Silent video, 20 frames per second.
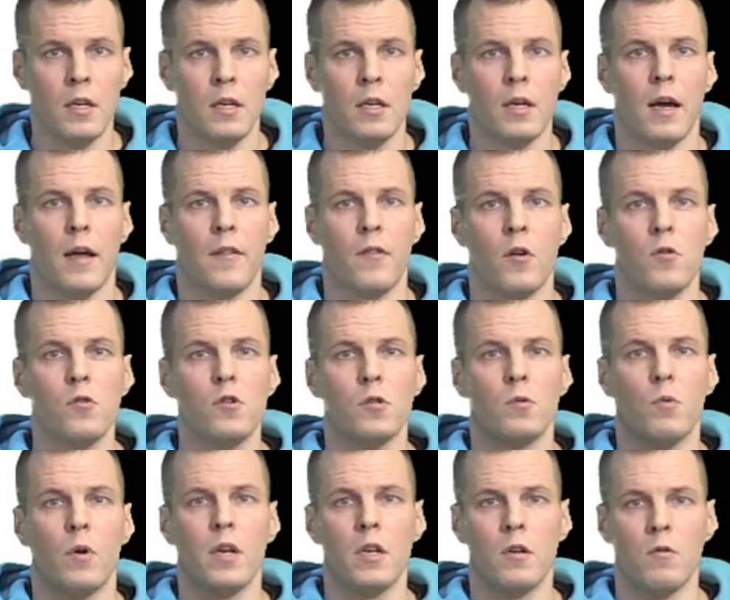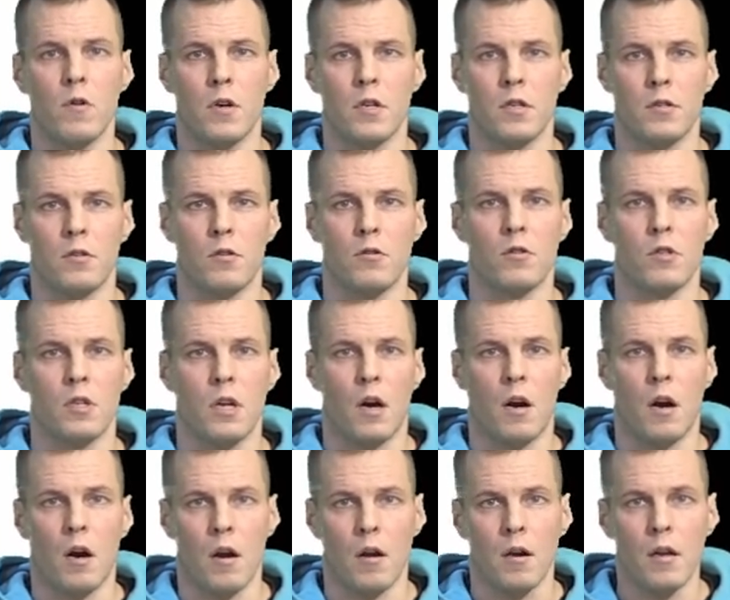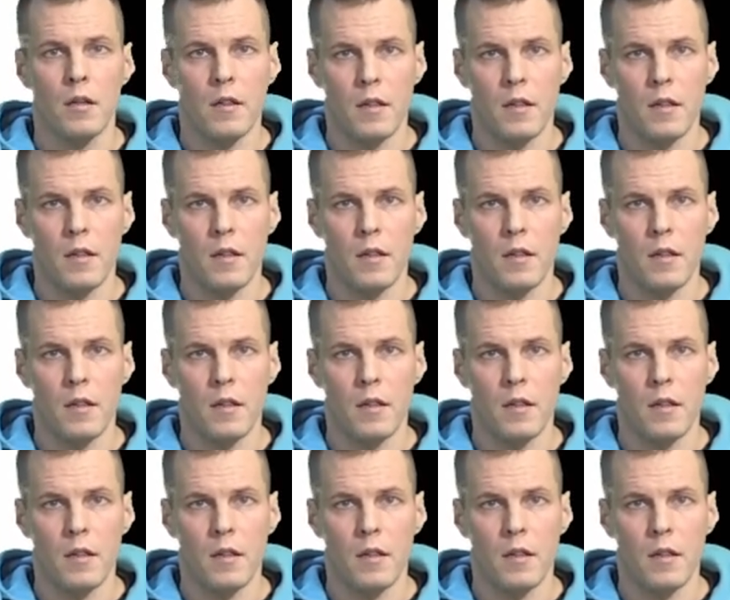and those 20 questions are